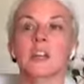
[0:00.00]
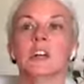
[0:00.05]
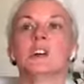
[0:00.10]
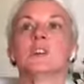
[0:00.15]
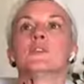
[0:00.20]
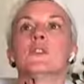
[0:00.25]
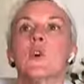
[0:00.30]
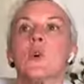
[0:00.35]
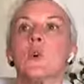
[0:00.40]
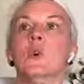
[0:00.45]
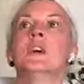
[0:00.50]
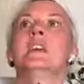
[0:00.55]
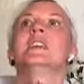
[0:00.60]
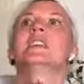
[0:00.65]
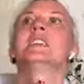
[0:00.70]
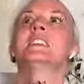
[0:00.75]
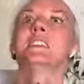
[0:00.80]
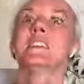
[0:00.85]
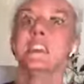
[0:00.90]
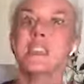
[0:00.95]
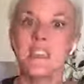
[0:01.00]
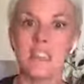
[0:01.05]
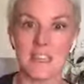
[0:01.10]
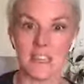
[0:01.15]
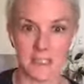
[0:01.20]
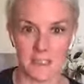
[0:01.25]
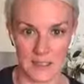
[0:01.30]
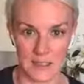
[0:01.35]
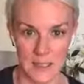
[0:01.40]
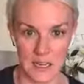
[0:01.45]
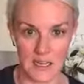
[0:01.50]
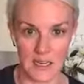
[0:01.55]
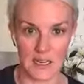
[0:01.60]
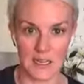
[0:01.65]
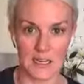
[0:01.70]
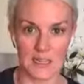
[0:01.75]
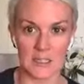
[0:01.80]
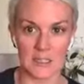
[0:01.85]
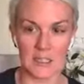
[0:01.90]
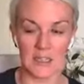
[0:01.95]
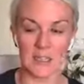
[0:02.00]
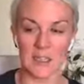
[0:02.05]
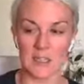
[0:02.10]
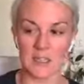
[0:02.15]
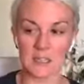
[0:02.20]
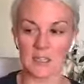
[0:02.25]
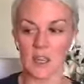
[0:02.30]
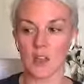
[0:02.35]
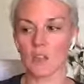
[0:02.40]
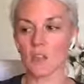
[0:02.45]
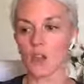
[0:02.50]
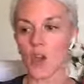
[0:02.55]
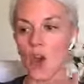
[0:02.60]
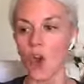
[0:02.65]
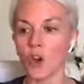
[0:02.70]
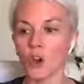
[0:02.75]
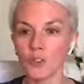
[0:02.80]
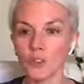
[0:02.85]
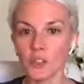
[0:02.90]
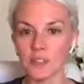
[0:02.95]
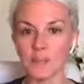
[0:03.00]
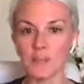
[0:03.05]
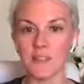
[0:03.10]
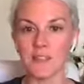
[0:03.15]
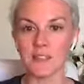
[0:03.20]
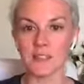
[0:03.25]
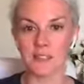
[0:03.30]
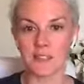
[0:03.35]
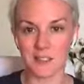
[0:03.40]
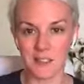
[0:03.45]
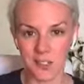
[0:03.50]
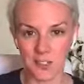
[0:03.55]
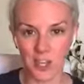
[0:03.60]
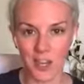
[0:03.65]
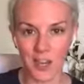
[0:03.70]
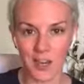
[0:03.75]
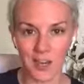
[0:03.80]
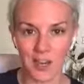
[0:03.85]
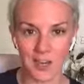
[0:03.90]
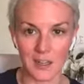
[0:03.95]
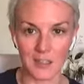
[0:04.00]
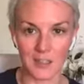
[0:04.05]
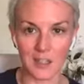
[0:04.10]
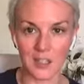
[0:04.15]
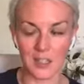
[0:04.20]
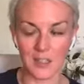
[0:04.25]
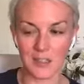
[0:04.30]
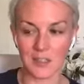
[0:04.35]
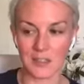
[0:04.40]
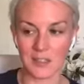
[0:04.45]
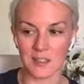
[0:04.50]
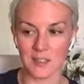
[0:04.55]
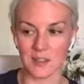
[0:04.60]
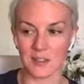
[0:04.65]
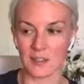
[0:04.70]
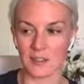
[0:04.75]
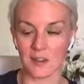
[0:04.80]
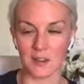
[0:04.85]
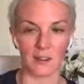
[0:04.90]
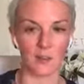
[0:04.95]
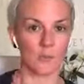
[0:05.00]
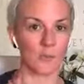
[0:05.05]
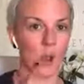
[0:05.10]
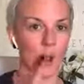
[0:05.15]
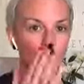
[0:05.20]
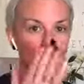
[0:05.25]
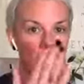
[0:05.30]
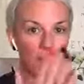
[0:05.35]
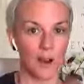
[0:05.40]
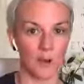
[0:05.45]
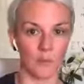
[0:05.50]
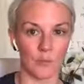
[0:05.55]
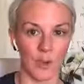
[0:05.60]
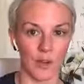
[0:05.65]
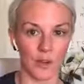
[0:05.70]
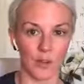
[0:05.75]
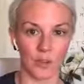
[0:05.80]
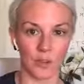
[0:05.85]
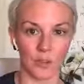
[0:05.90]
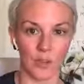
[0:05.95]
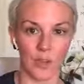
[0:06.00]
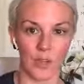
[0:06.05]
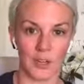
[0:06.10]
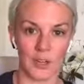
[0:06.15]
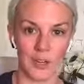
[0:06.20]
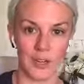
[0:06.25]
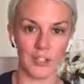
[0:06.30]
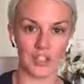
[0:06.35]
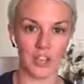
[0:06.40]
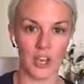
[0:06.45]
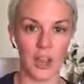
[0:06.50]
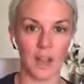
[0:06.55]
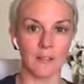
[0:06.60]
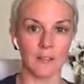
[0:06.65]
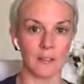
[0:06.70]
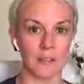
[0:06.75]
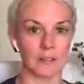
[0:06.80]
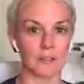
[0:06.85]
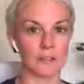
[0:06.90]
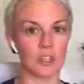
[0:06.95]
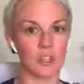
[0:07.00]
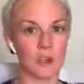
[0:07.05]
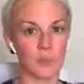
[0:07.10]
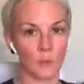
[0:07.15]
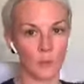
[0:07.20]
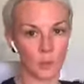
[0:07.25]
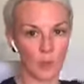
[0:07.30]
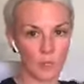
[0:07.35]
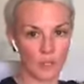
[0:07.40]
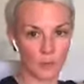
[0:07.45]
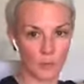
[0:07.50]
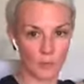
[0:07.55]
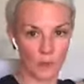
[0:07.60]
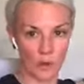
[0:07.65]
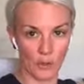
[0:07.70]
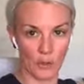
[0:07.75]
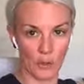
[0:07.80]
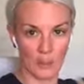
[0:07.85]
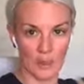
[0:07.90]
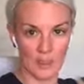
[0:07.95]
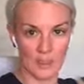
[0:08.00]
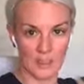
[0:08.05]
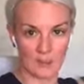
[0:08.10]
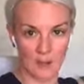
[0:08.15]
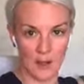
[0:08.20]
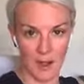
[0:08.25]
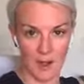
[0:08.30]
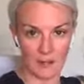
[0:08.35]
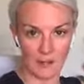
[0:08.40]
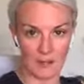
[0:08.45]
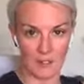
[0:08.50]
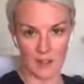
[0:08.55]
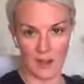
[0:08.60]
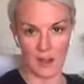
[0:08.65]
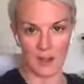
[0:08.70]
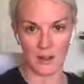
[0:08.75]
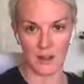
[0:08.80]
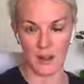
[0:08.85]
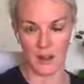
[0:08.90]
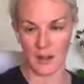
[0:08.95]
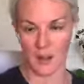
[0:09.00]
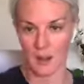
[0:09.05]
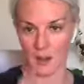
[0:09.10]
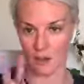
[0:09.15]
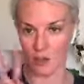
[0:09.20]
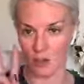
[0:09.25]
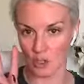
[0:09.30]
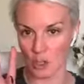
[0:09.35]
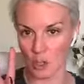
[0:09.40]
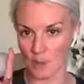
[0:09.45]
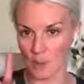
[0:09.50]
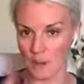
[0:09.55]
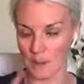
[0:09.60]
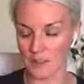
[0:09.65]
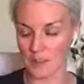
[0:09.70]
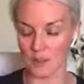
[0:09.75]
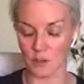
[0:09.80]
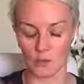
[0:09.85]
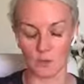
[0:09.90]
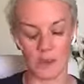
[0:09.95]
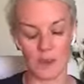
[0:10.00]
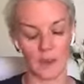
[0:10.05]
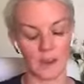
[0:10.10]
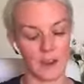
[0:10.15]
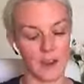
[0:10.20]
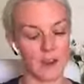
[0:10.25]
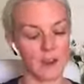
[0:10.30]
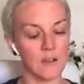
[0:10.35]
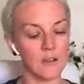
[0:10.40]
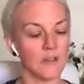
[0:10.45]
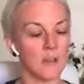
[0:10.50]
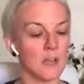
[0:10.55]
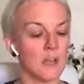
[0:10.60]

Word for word: for years and years and years. The only reason it's changed is that at the moment I'm running a 30 day challenge which we've got the next round starting in two weeks or a week and a half.